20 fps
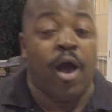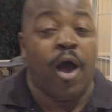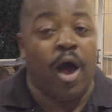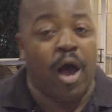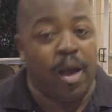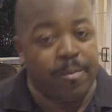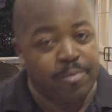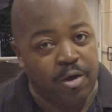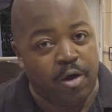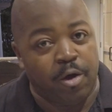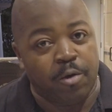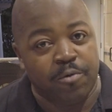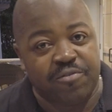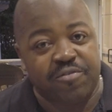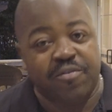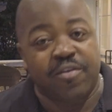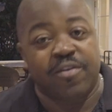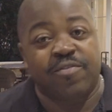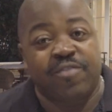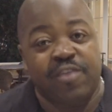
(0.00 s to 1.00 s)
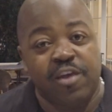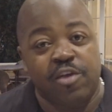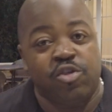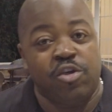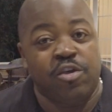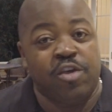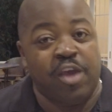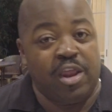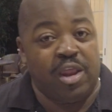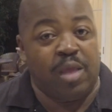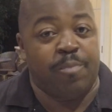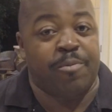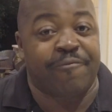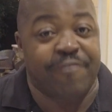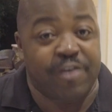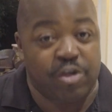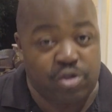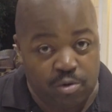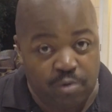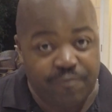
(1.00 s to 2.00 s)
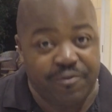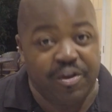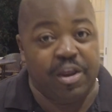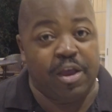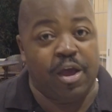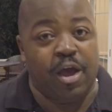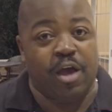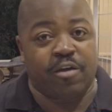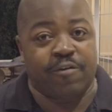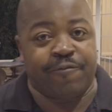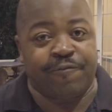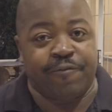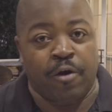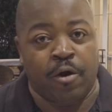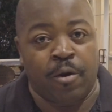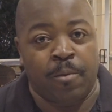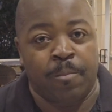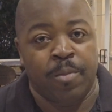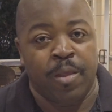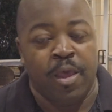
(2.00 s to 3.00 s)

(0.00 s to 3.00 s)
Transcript: I'm your host, TG Gainey, professional videographer.